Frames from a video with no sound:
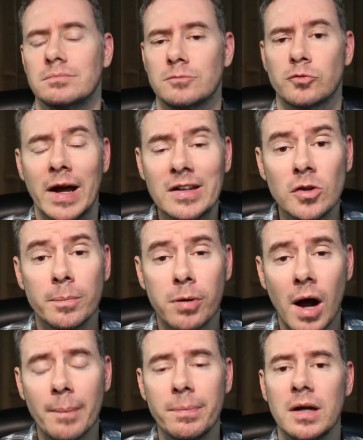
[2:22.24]
rental
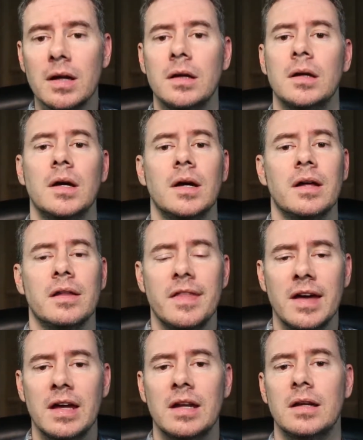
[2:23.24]
property,
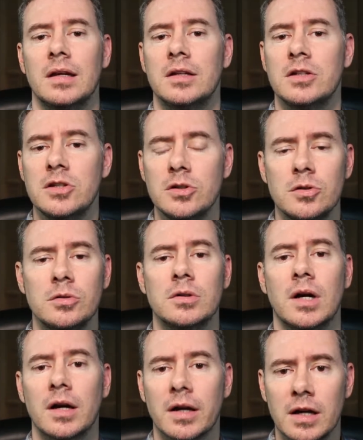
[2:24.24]
then you
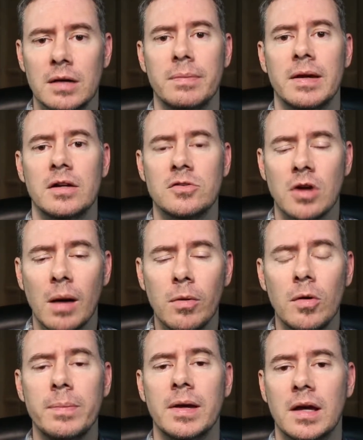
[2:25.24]
are gonna be in
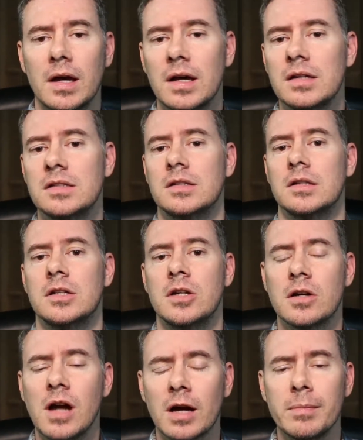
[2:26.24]
trouble, because
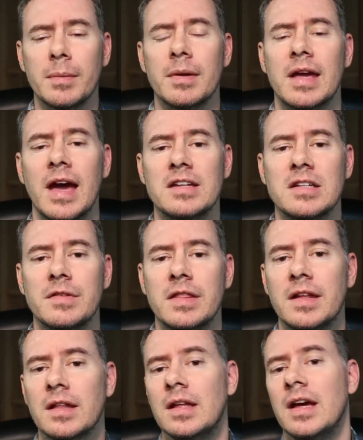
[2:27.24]
you're not gonna be able to catch
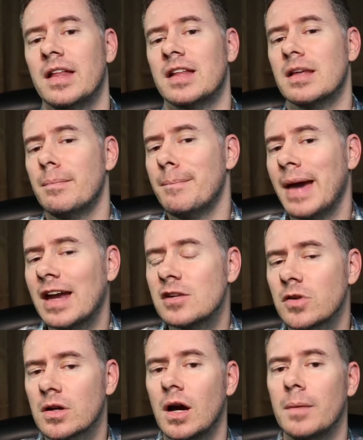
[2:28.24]
everything that the
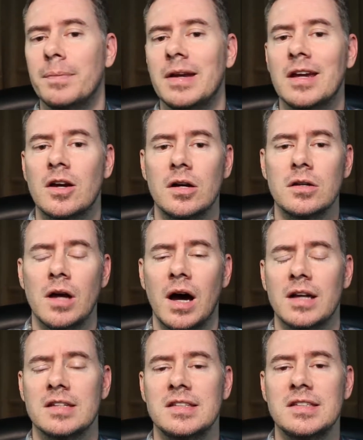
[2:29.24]
management company could
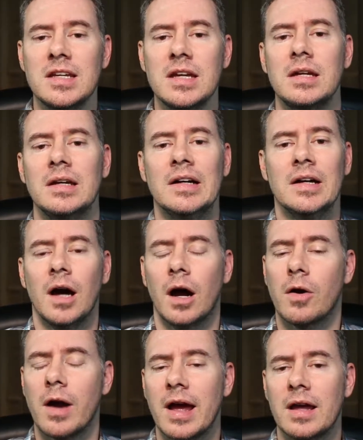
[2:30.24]
not see,
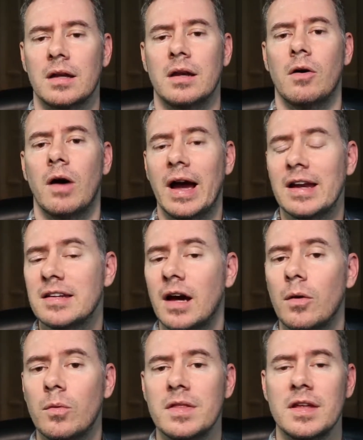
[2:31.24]
all right? No, I
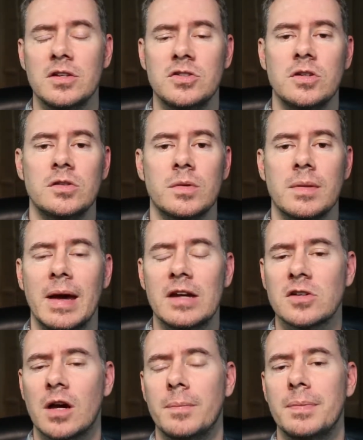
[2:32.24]
dealt with issues with the
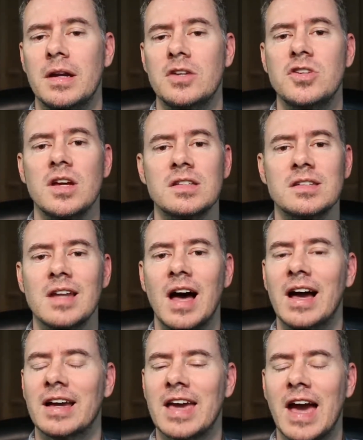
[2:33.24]
management company, just
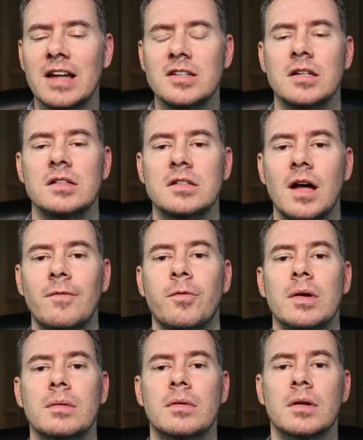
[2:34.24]
not catching stuff
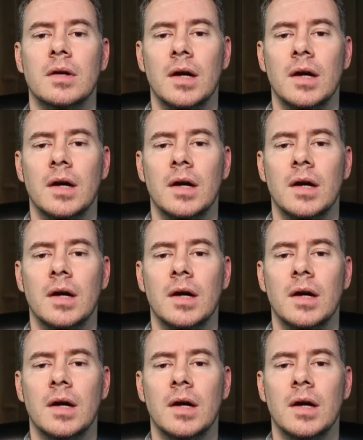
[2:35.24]
when